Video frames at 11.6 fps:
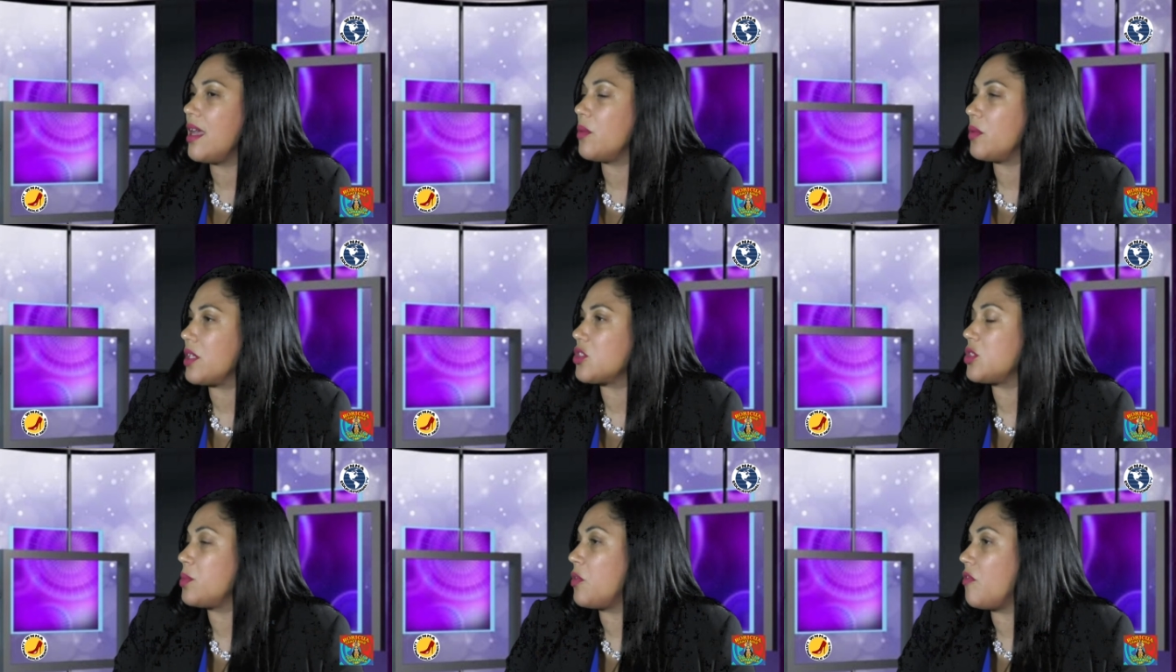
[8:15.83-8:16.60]
and we
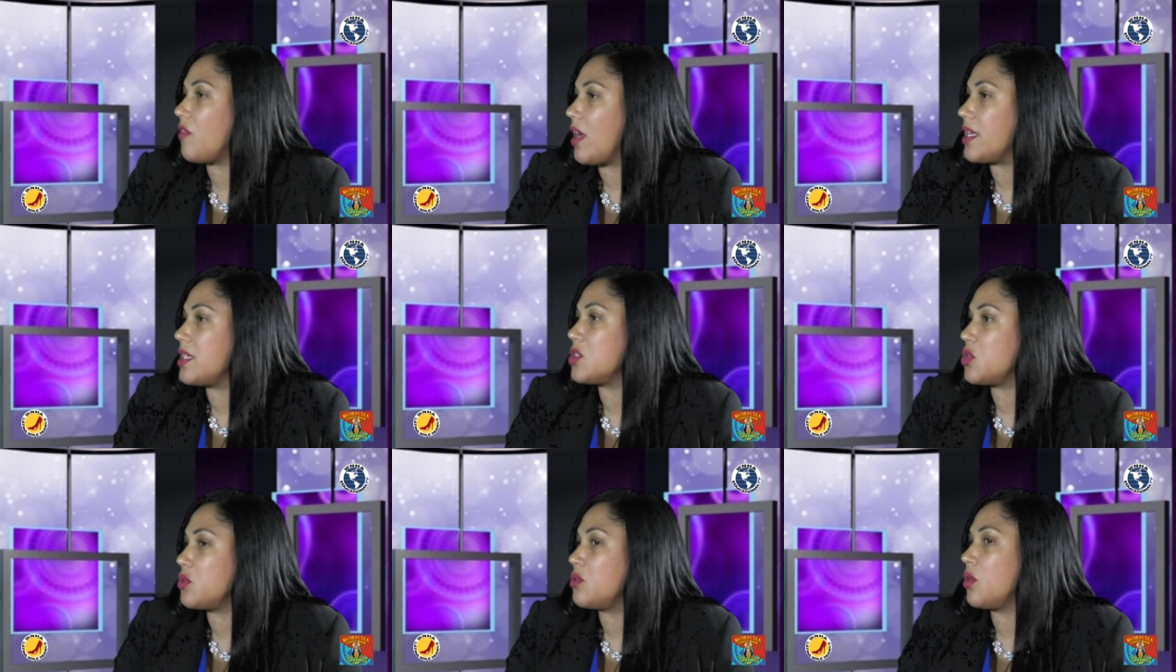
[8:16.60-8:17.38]
actually provide it
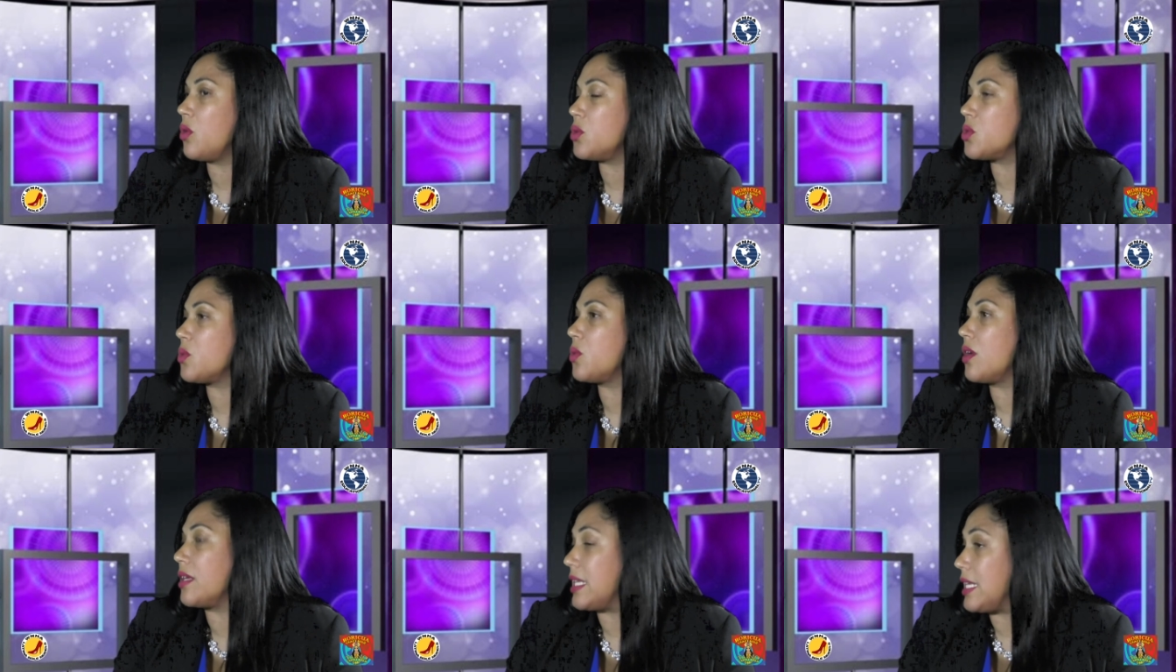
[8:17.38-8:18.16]
to those who
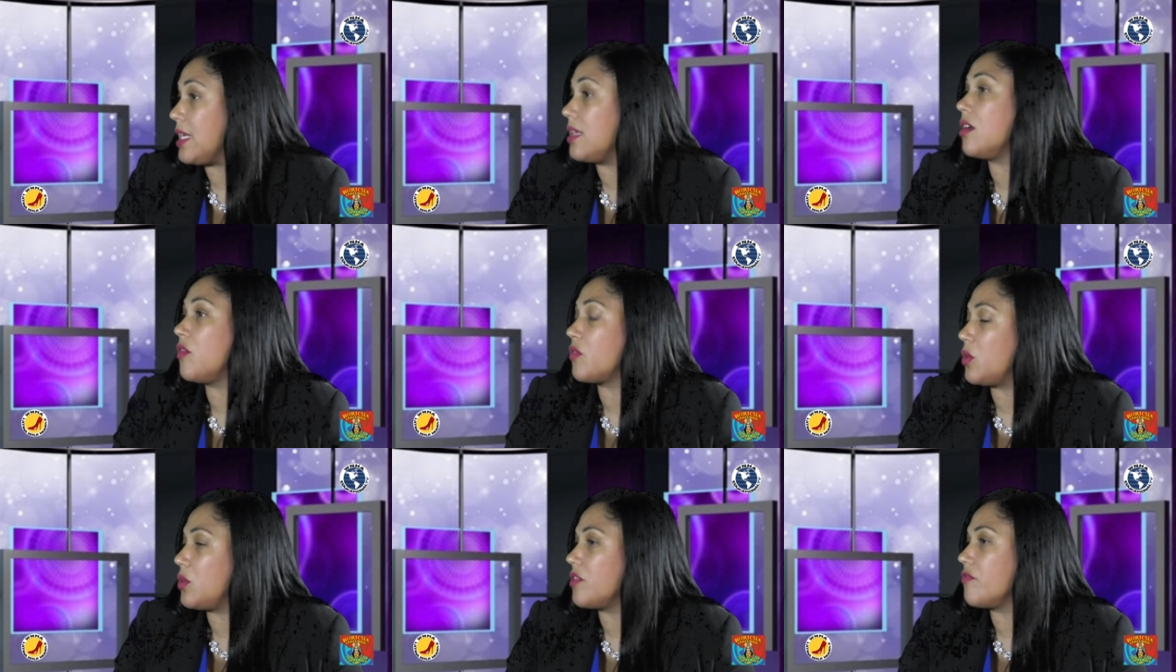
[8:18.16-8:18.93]
are in need of
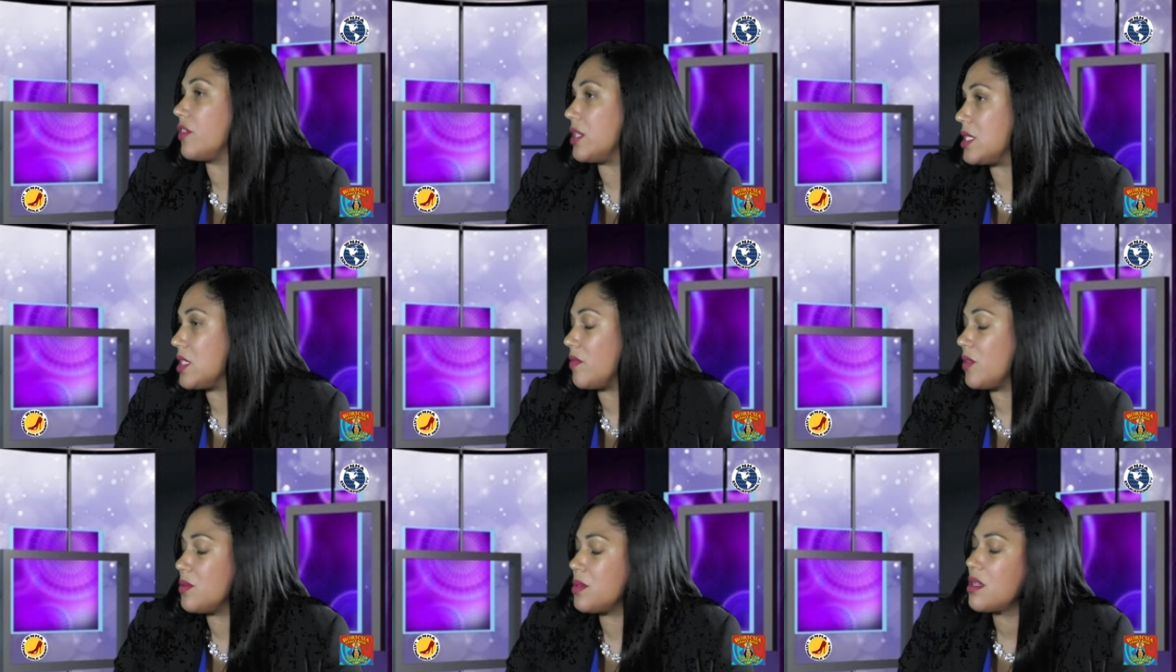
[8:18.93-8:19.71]
clothing for
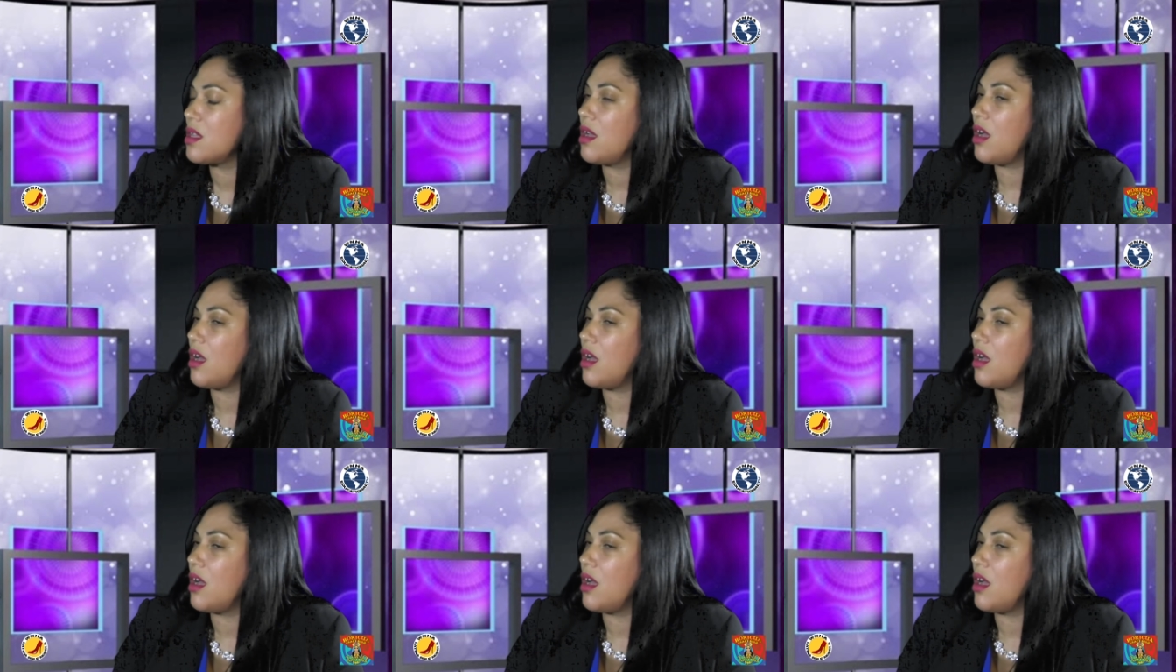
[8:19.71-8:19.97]
interviews.